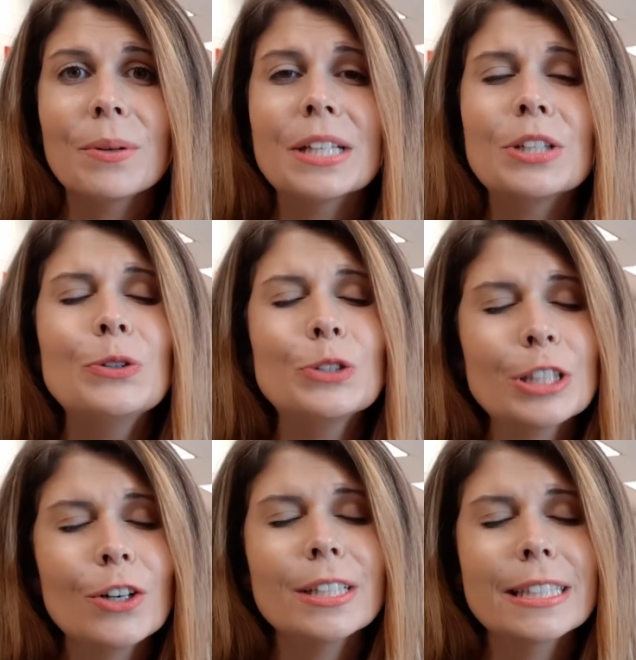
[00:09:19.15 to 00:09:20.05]
And then
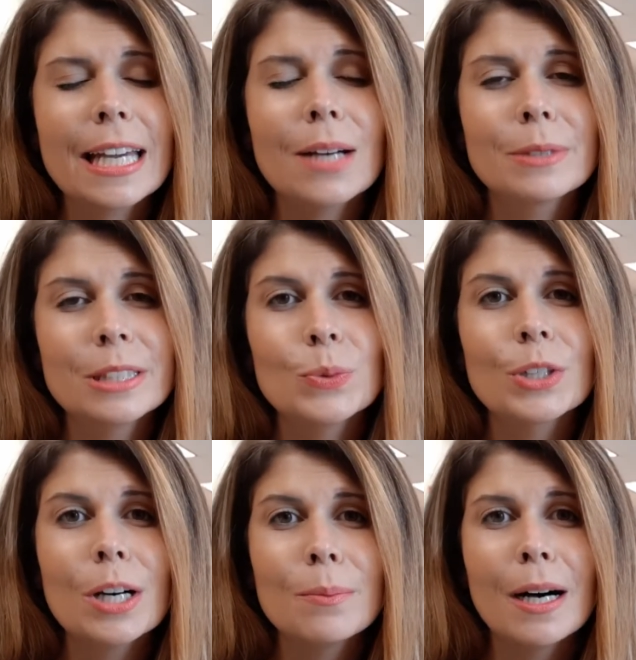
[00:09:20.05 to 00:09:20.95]
usually all the cameras will
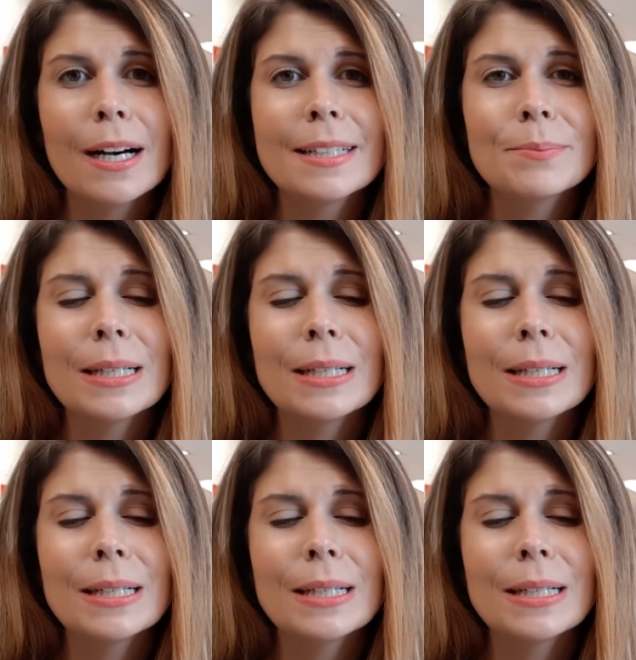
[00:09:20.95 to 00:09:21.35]
come on.